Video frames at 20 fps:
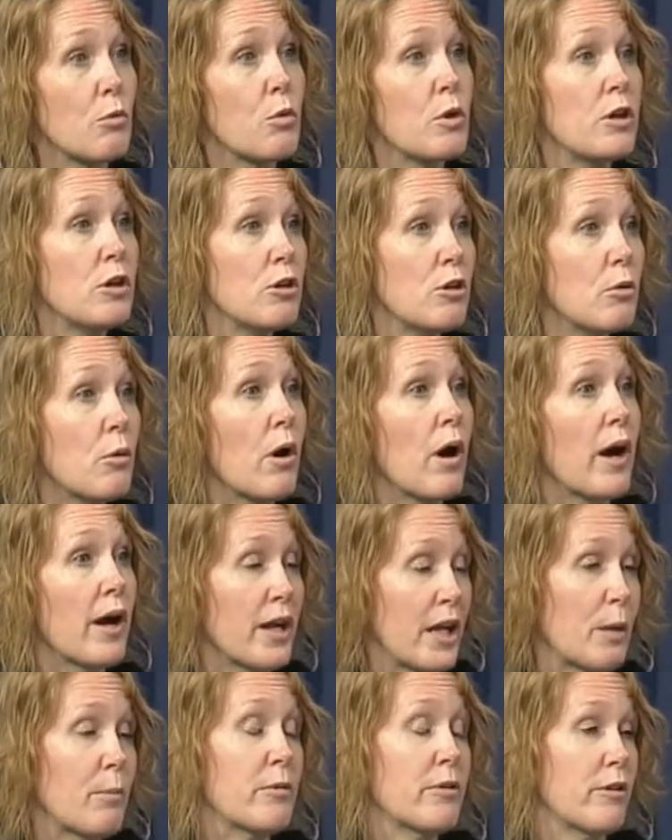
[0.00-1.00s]
when you are
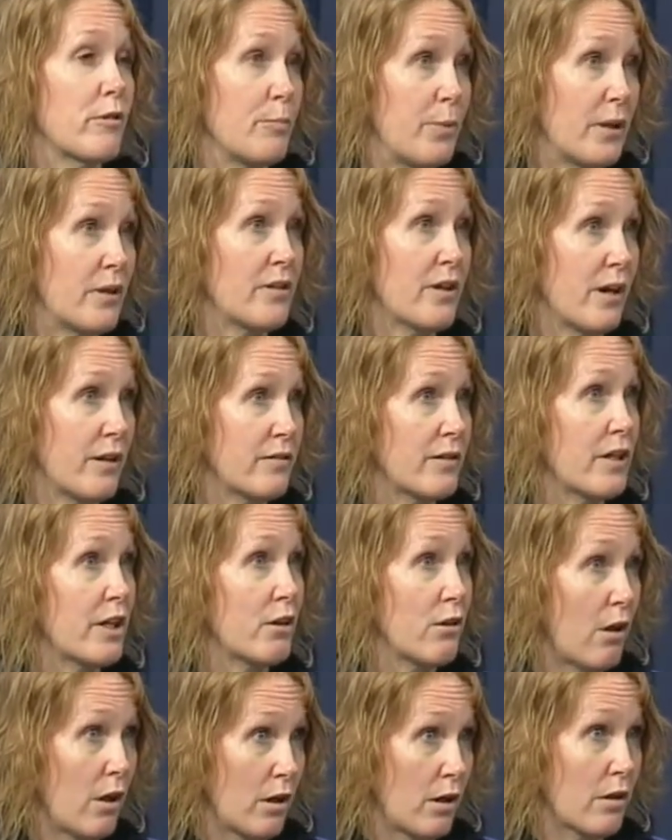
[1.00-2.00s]
unable to speak to us any
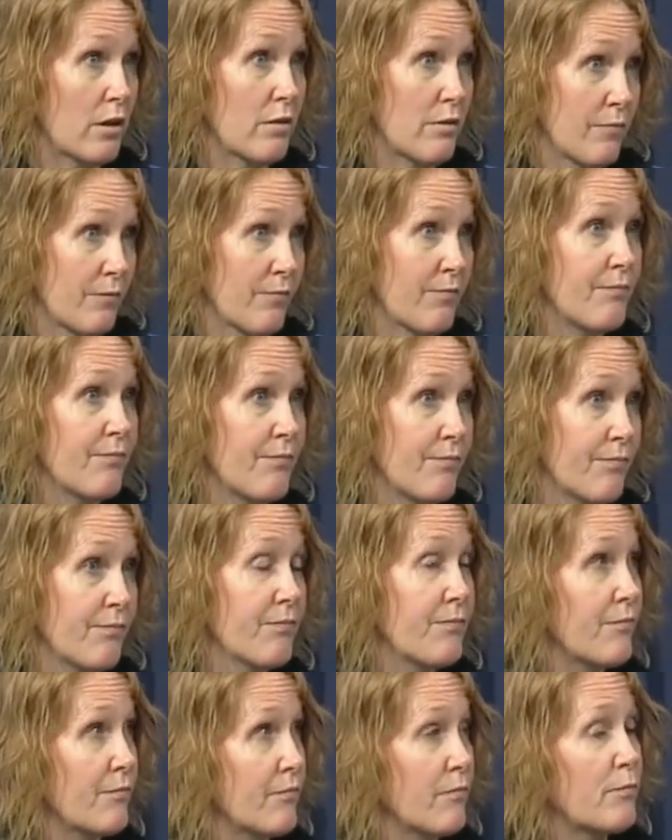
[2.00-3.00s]
longer. Okay.
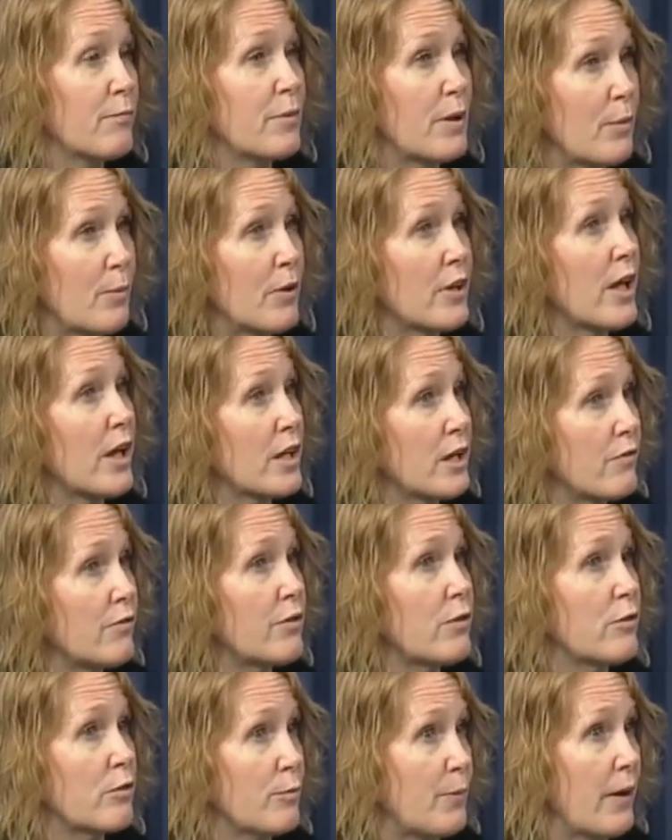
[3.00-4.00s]
That's really People get
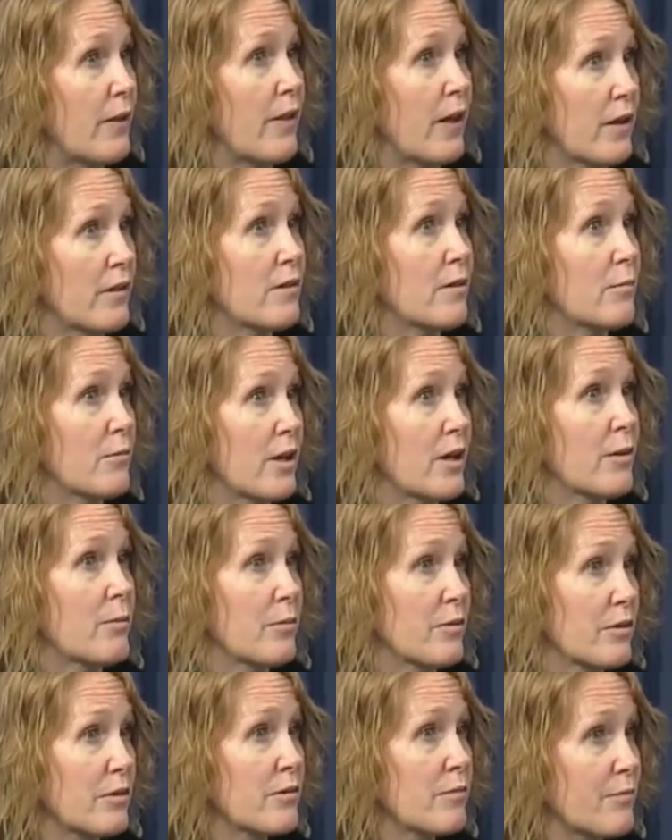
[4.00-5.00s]
confused know. by that
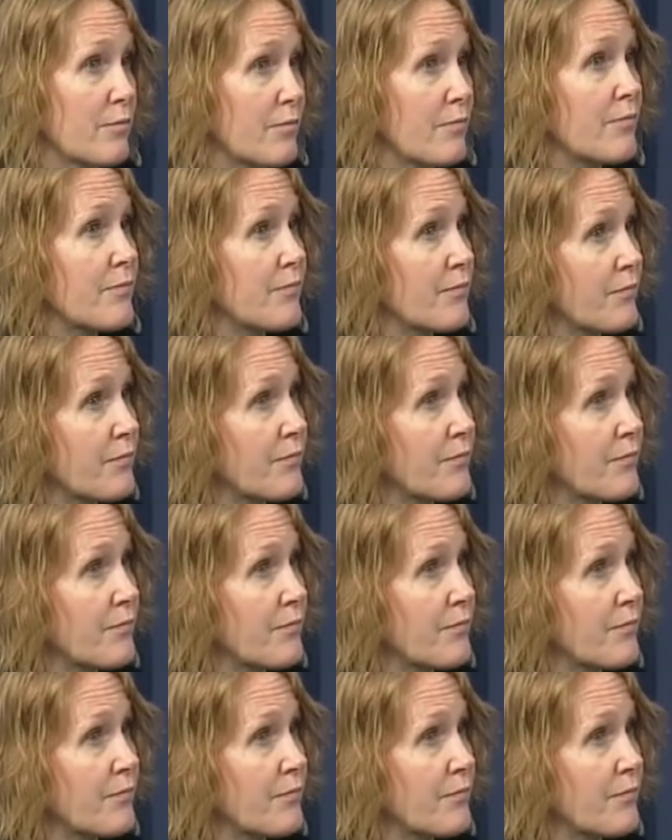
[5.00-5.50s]
sometimes. Okay.